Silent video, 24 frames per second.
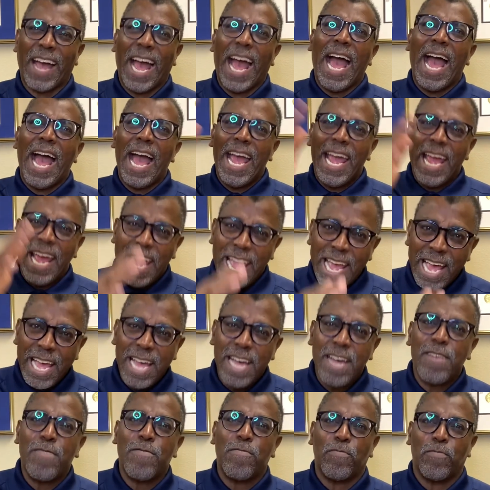I
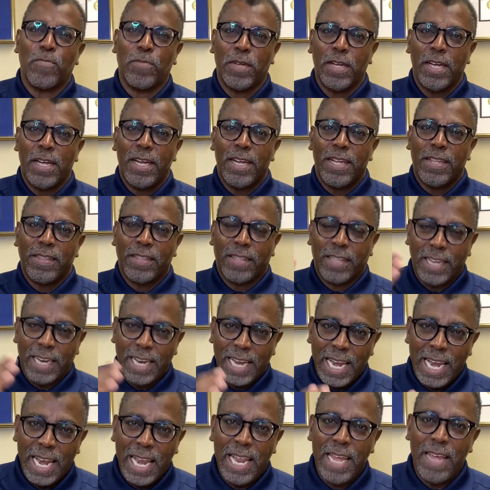am the
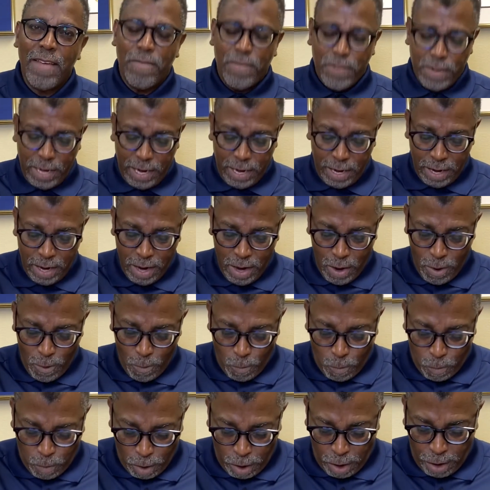living
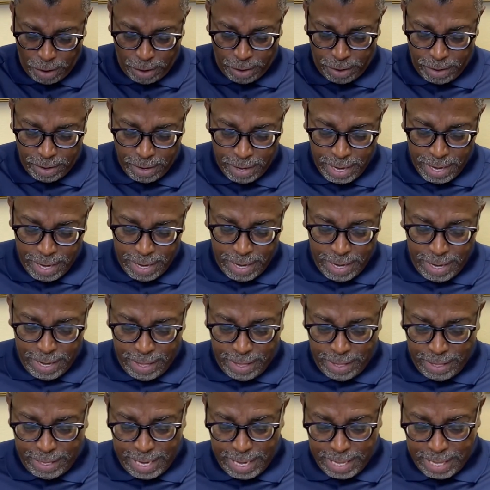water.
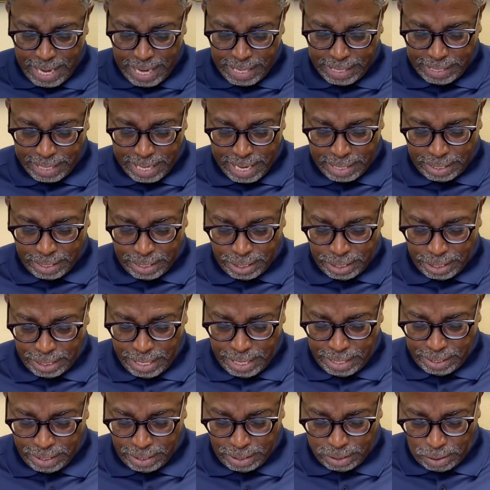Then they said to
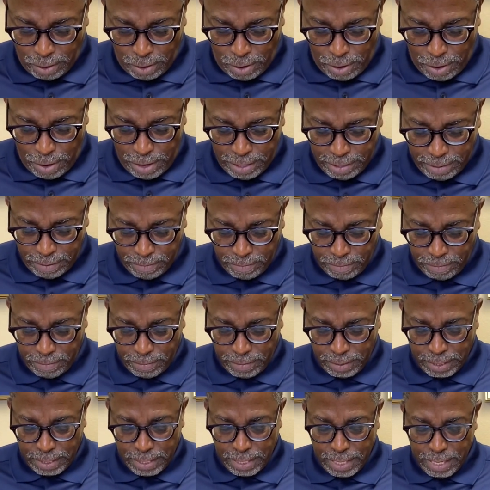Jesus, Lord,
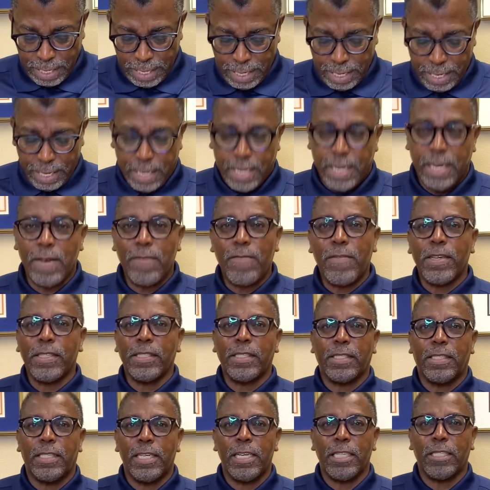give
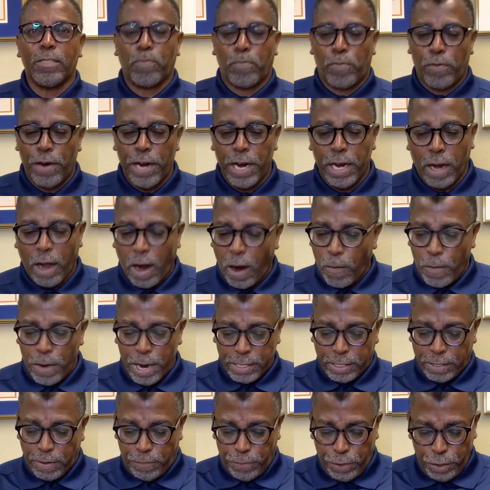us this bread
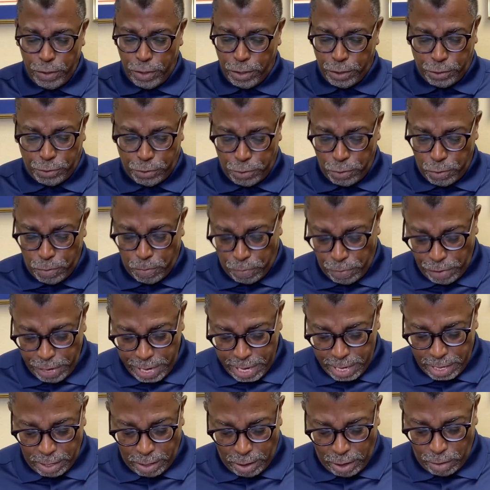always. If you're the true
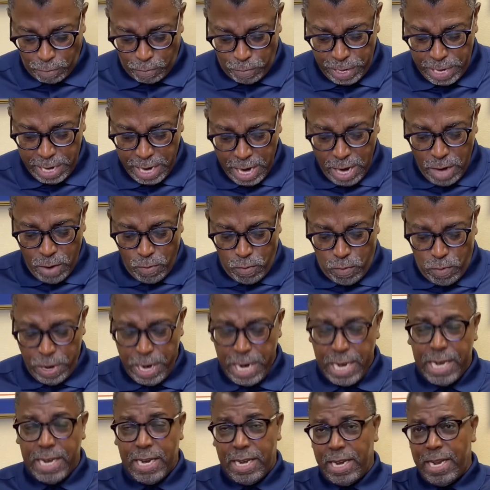bread, Lord, we
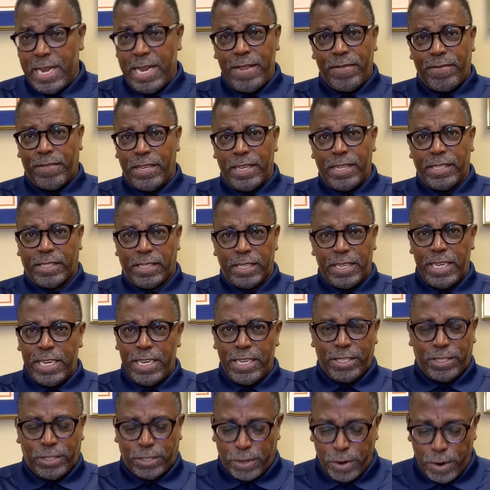need this
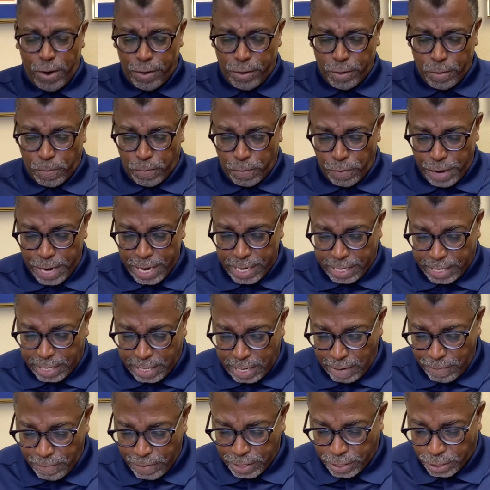eternal bread.
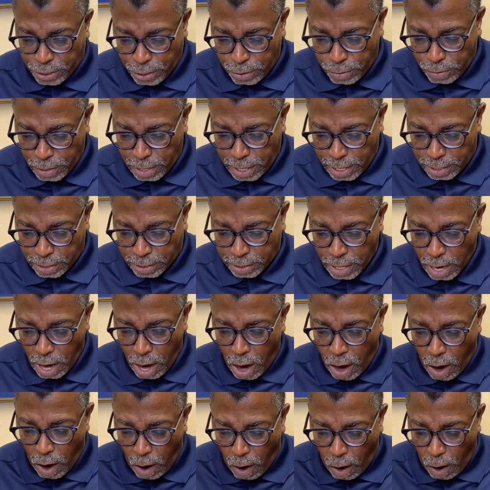Give it to us
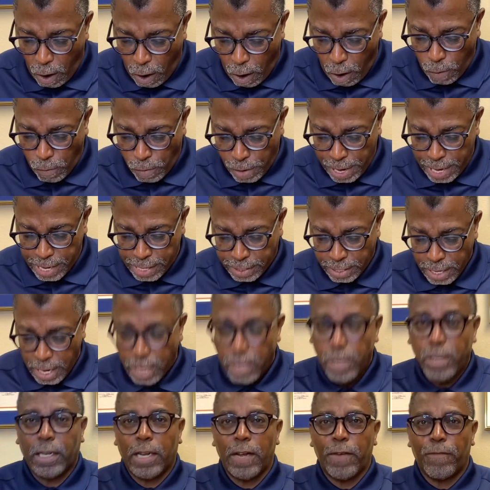always.
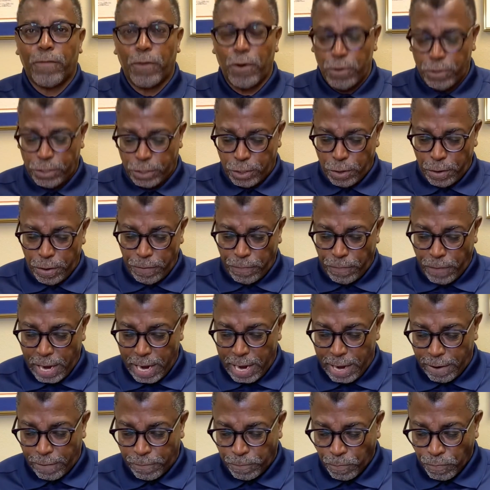Look at verse
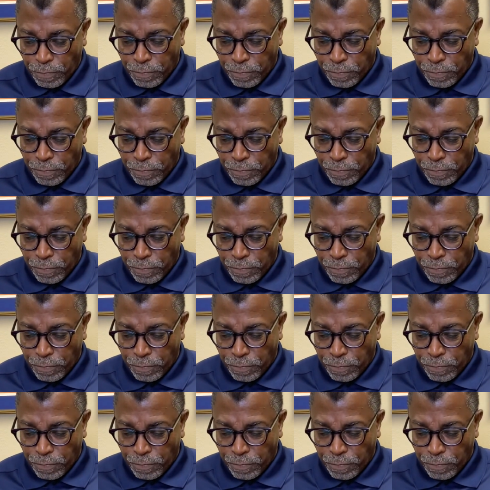35.